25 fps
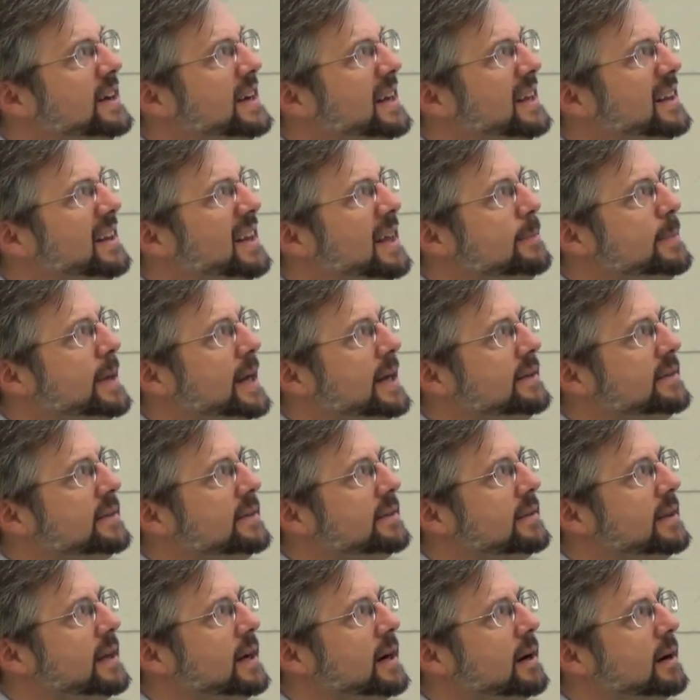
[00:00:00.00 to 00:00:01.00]
funding
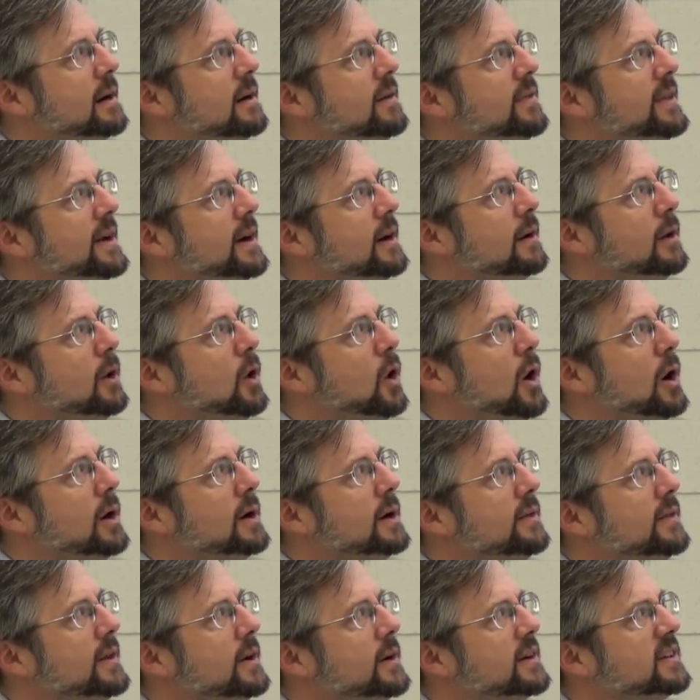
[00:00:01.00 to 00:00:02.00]
limits, their
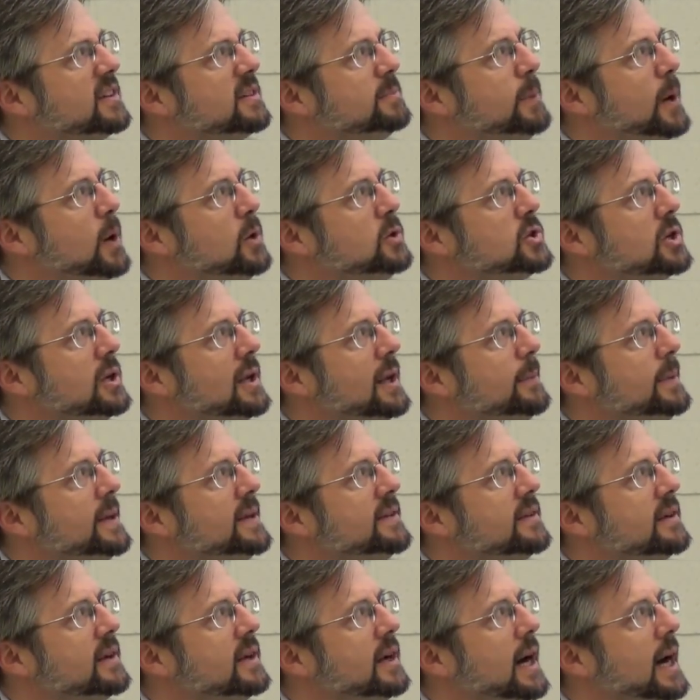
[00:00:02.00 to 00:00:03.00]
exposure
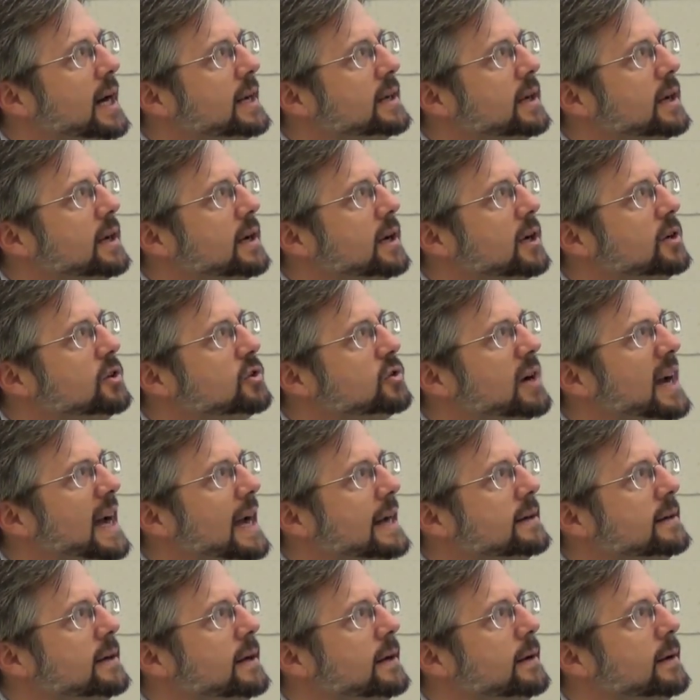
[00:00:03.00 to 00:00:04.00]
limits got
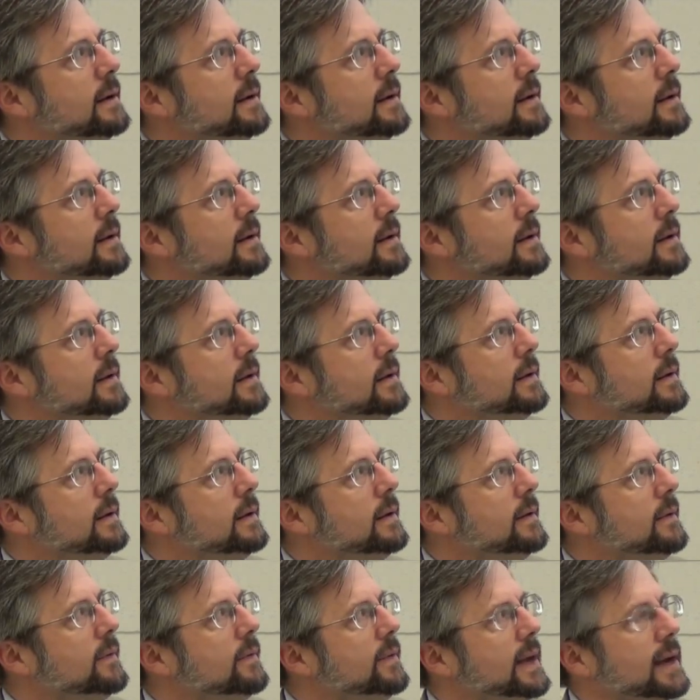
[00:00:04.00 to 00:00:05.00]
contracted.
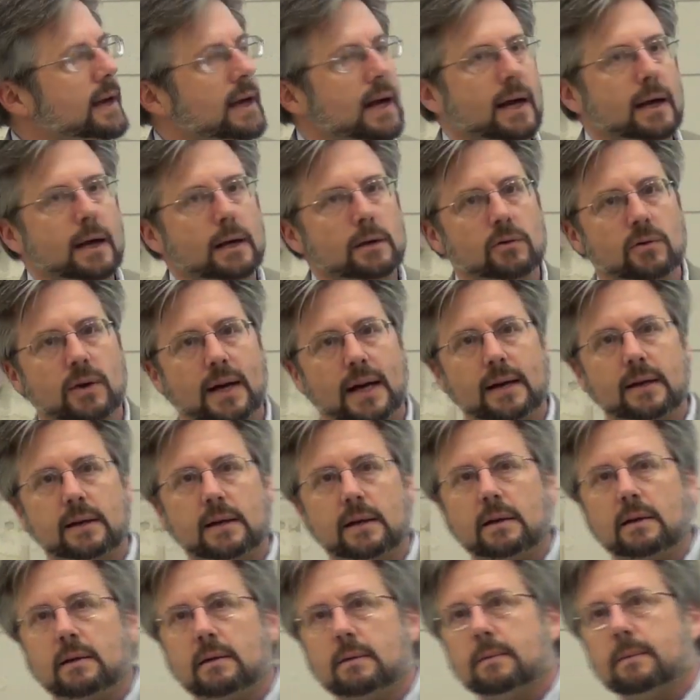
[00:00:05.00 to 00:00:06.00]
They got
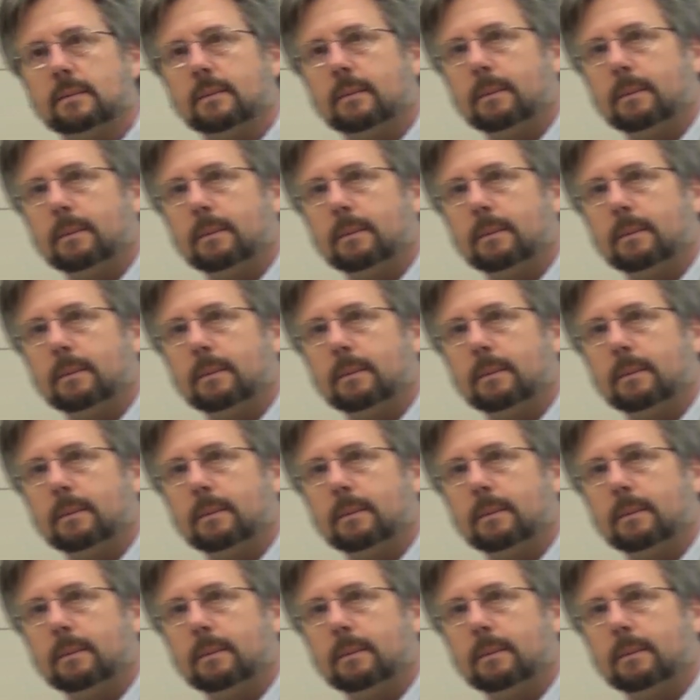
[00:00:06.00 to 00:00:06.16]
contracted.